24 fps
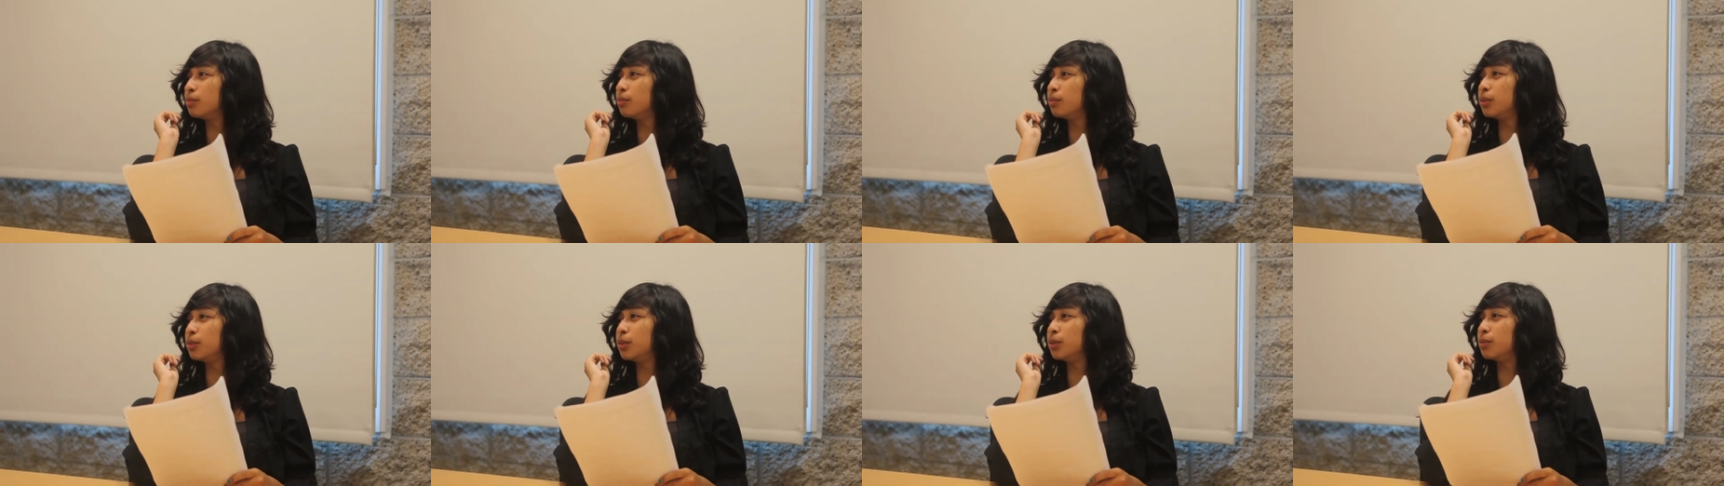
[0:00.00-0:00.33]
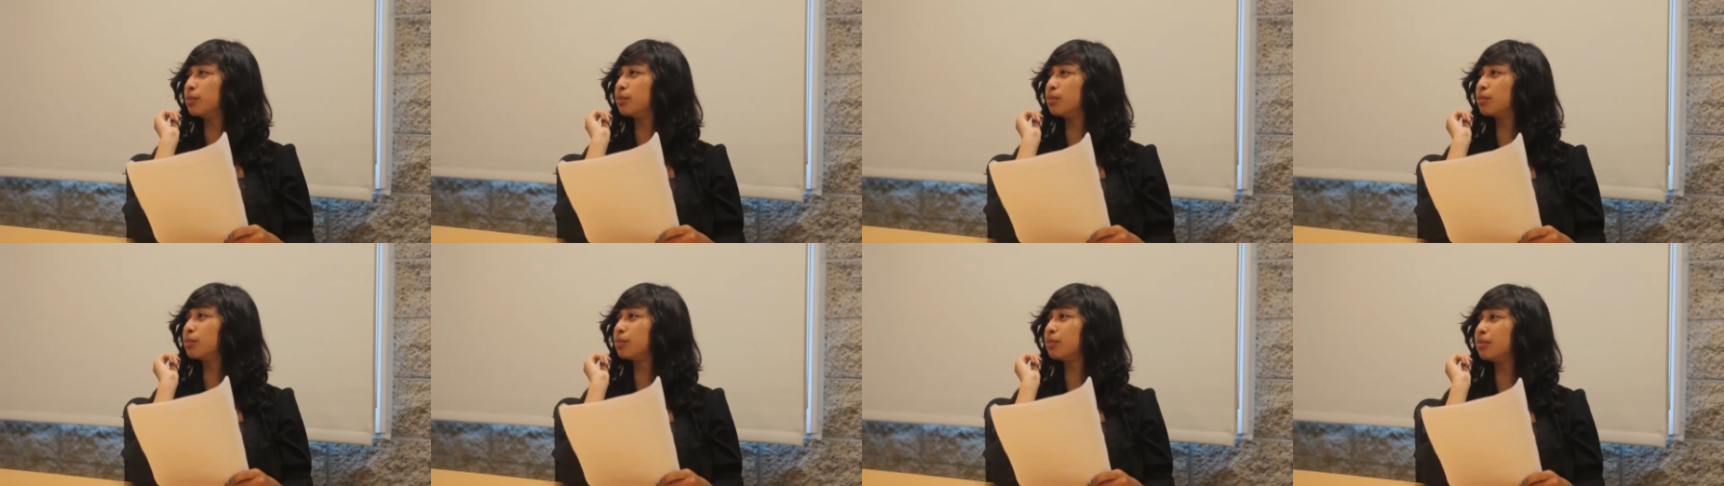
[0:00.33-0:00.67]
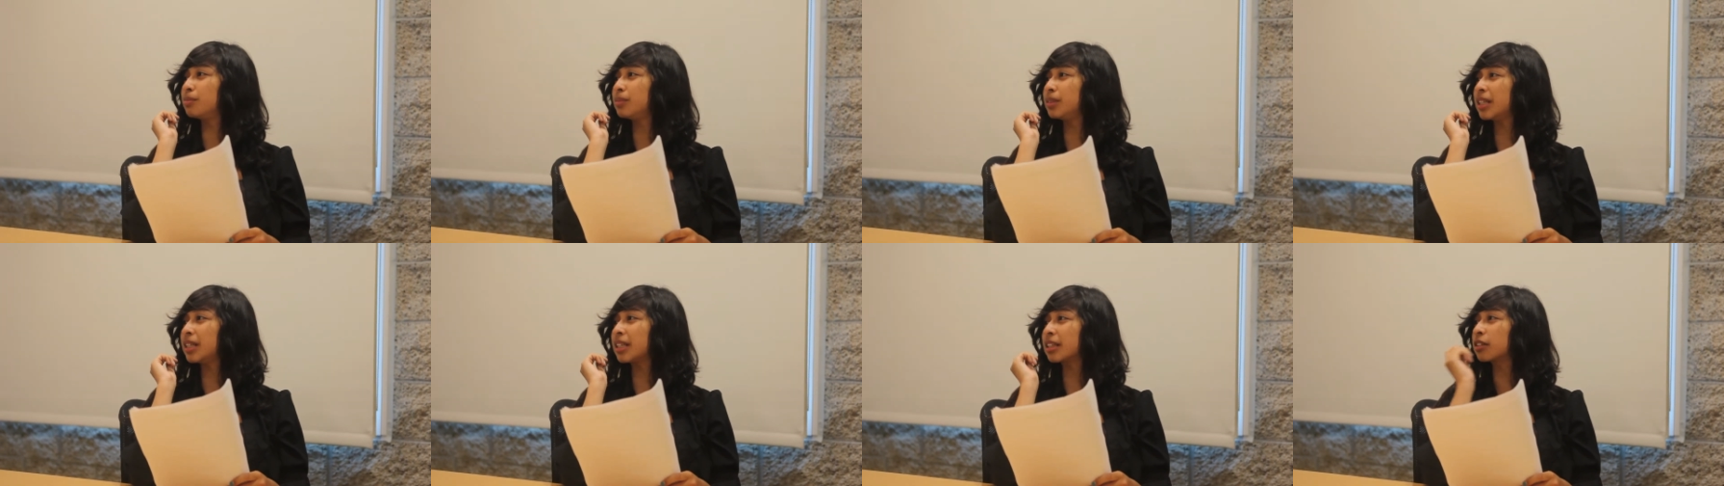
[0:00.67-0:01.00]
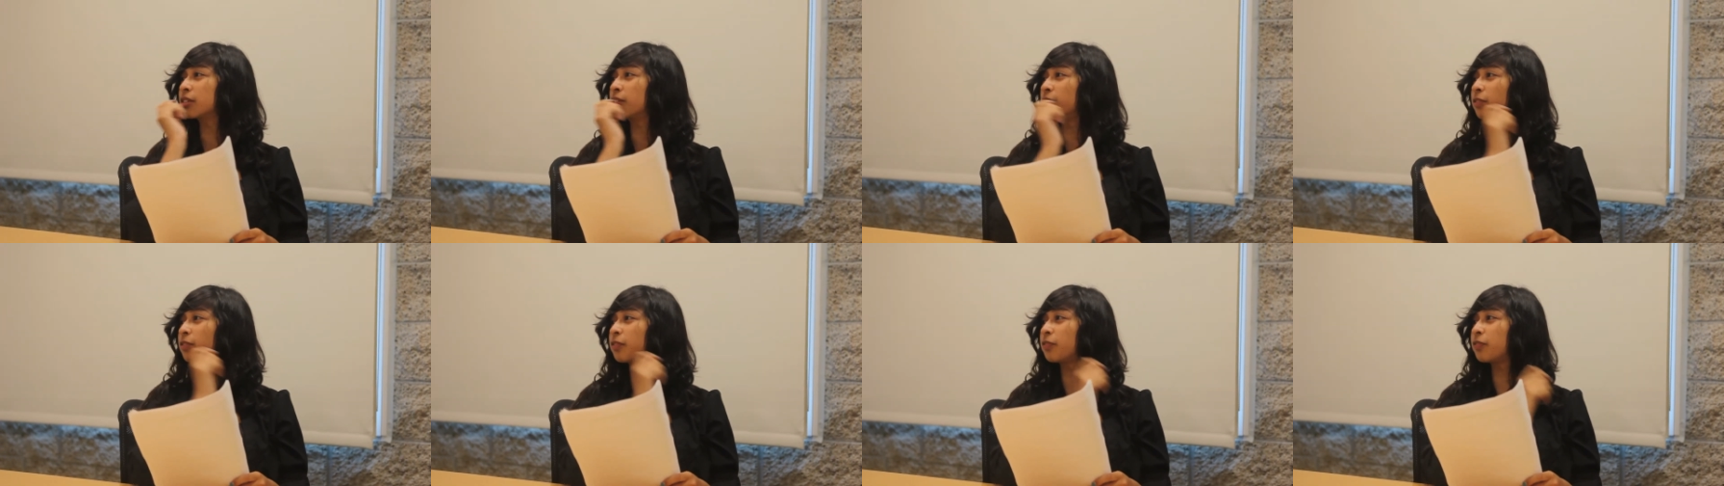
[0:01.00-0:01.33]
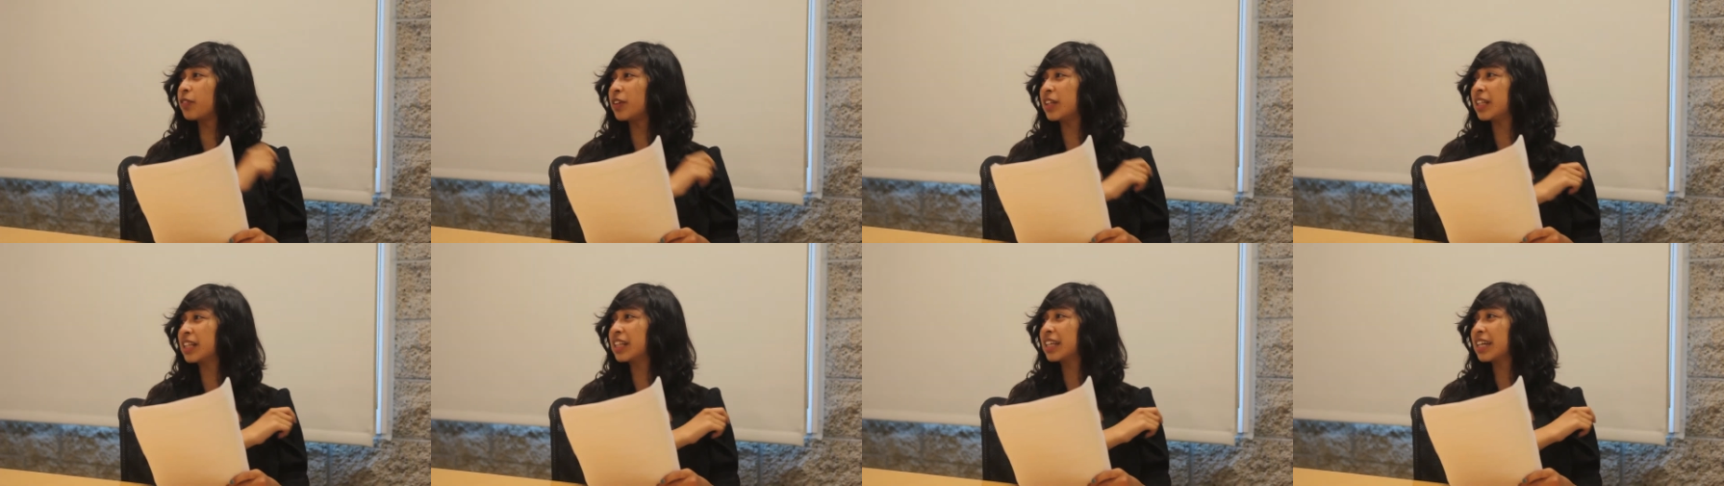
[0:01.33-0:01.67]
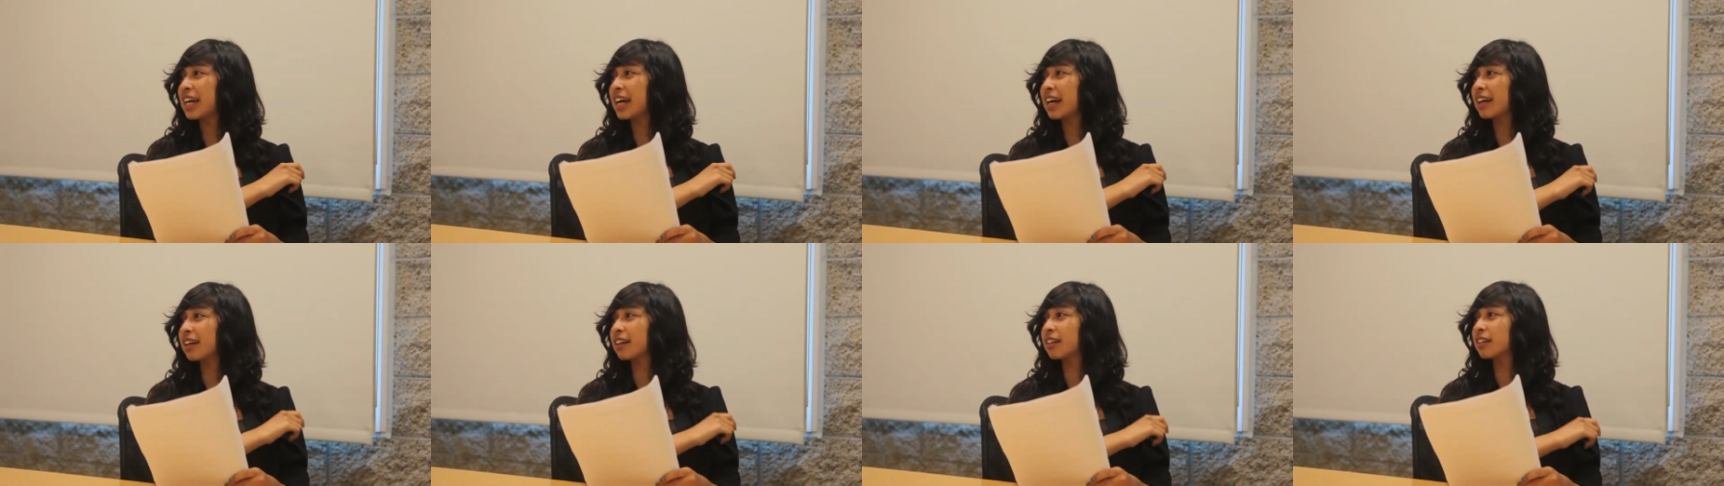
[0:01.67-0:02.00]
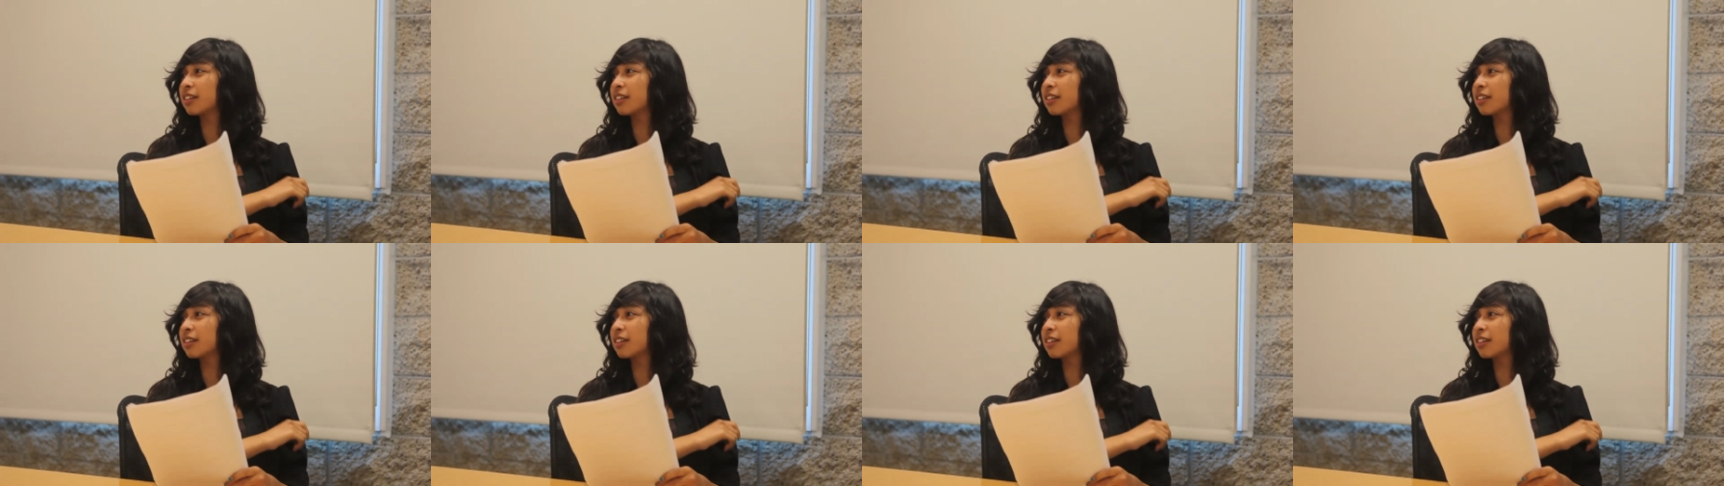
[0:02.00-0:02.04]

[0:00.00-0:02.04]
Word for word: you necrophiliac?